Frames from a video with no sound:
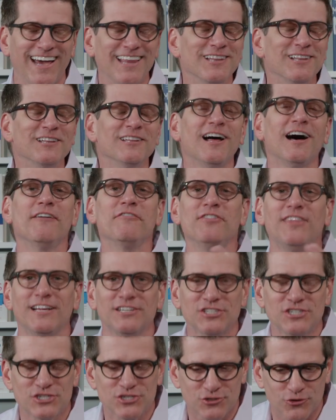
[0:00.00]
I love
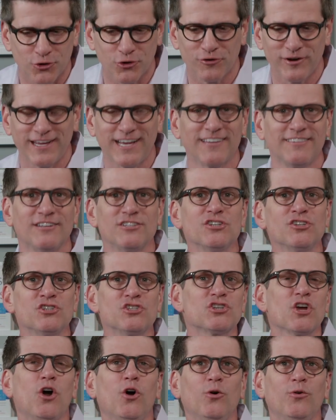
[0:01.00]
this story because it just
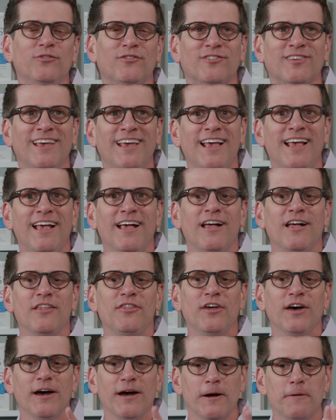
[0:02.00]
shows
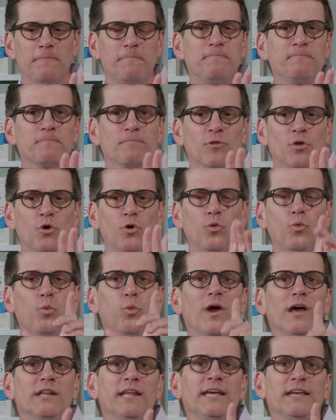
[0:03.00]
the
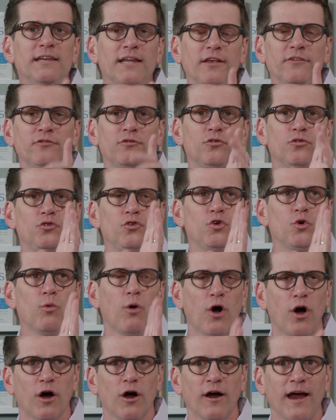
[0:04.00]
willingness you
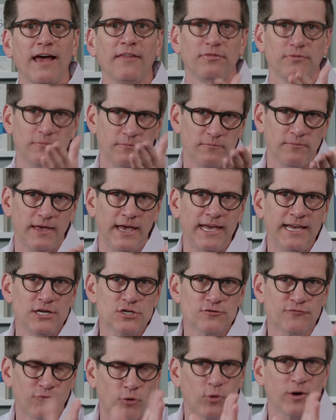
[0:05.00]
are at
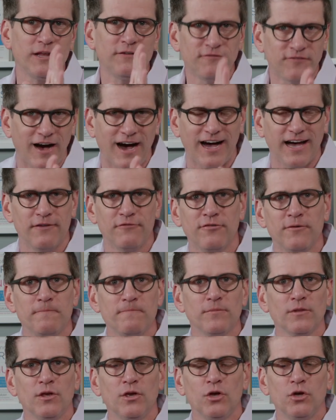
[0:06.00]
age 45
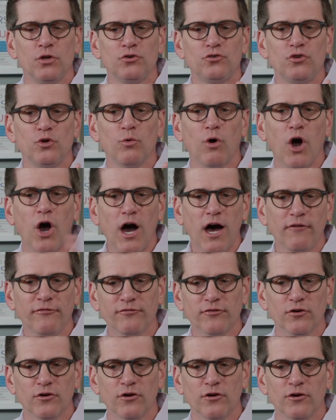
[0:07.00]
to
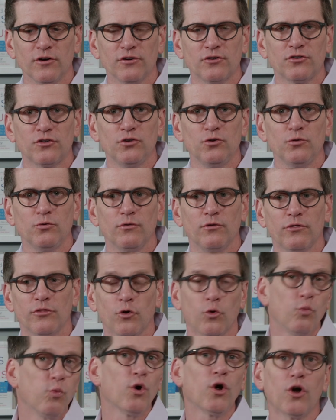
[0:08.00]
offer to
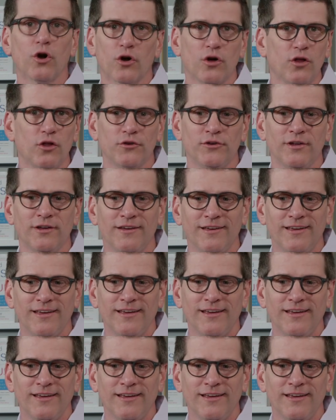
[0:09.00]
the world